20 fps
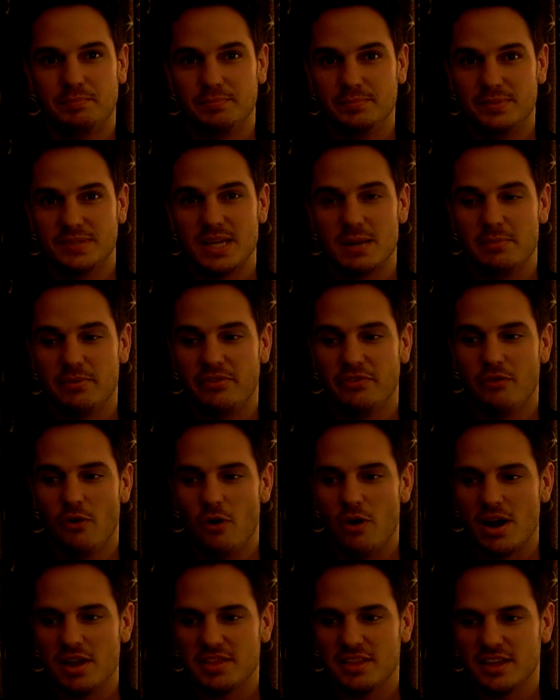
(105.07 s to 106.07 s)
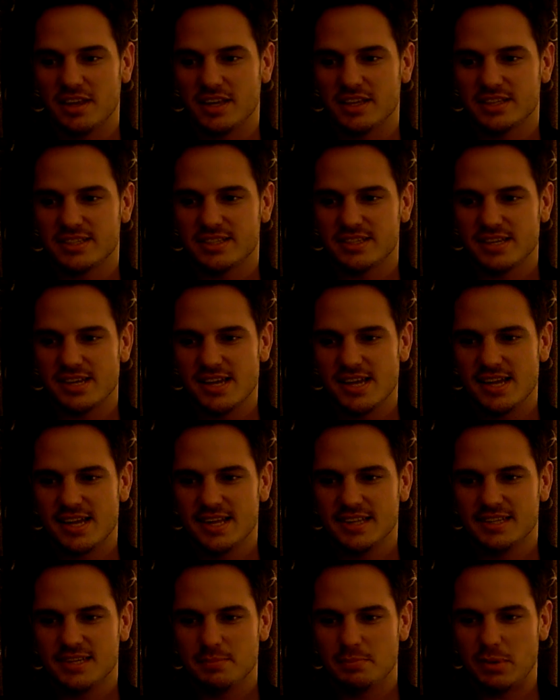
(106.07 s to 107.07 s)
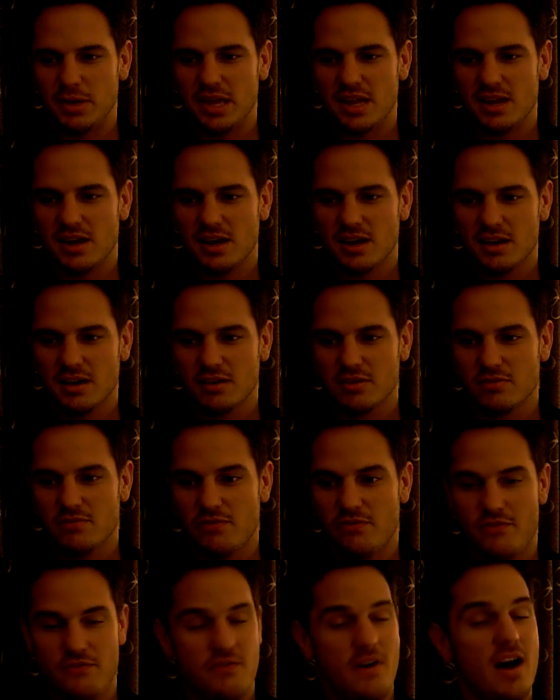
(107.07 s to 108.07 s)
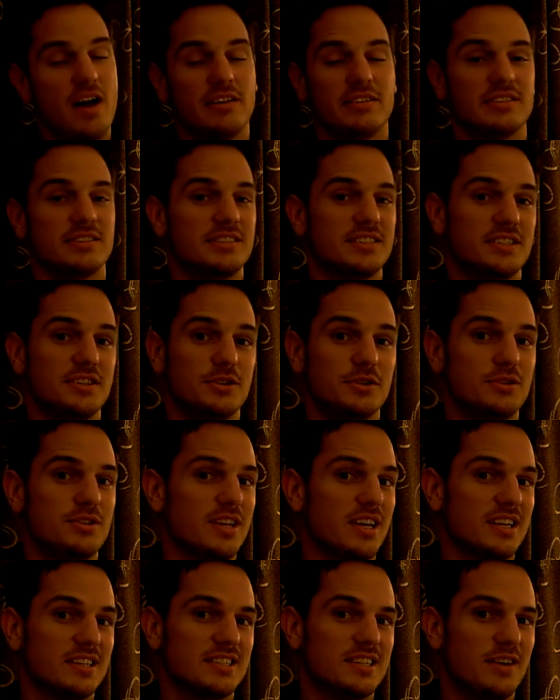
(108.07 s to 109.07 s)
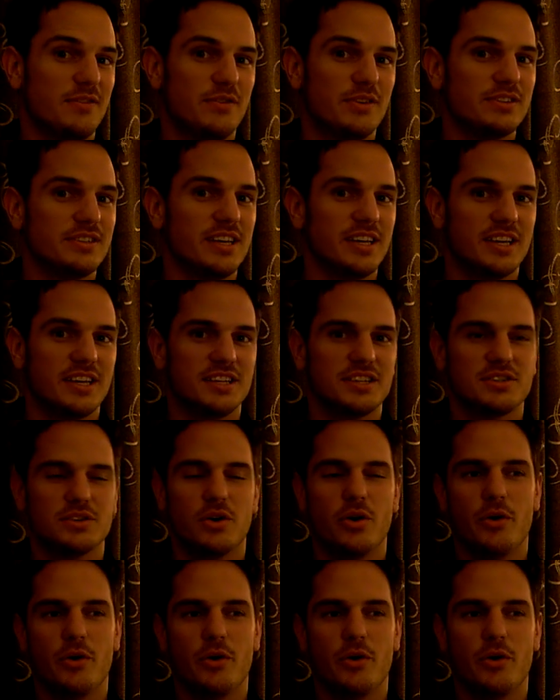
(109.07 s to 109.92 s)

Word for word: said before, I think it's it's a bit fun to do things differently because